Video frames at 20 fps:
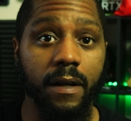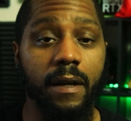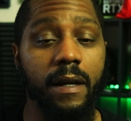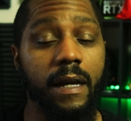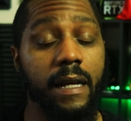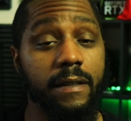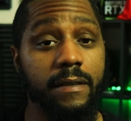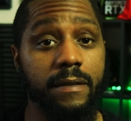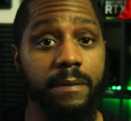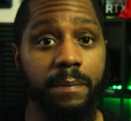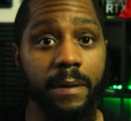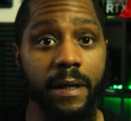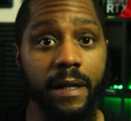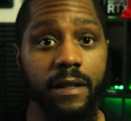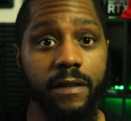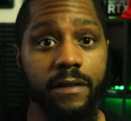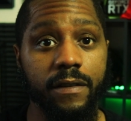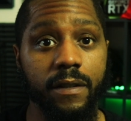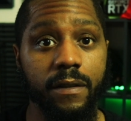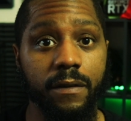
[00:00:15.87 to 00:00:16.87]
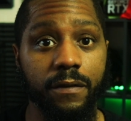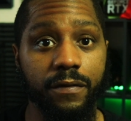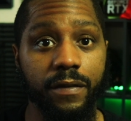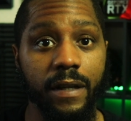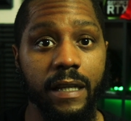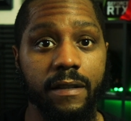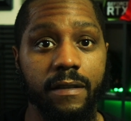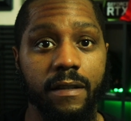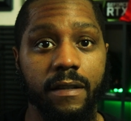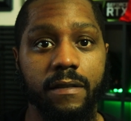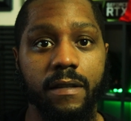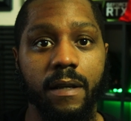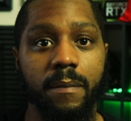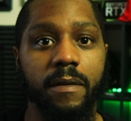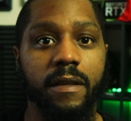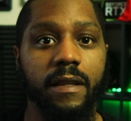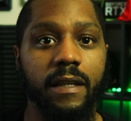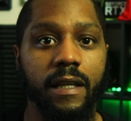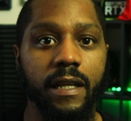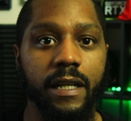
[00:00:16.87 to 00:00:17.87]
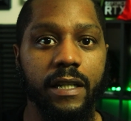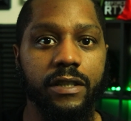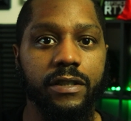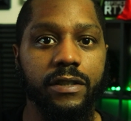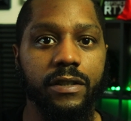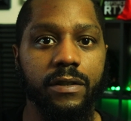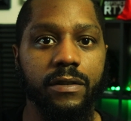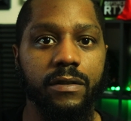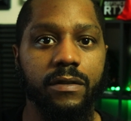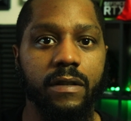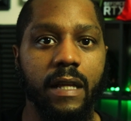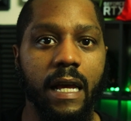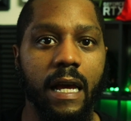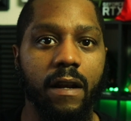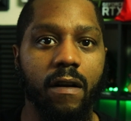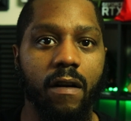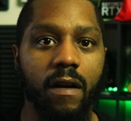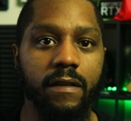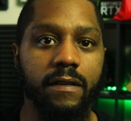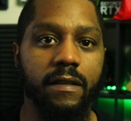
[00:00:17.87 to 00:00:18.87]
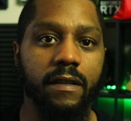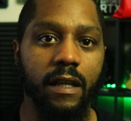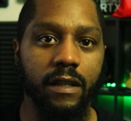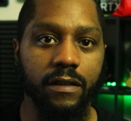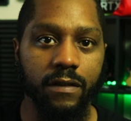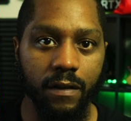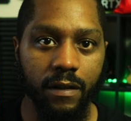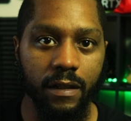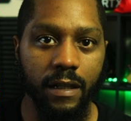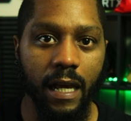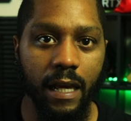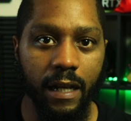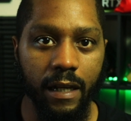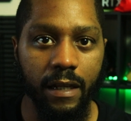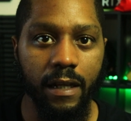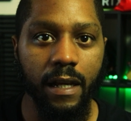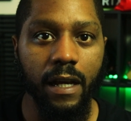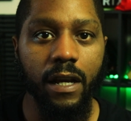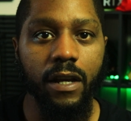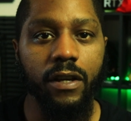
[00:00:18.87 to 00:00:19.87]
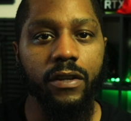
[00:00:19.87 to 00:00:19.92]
has appeared to fix some of the issues that RTX 3080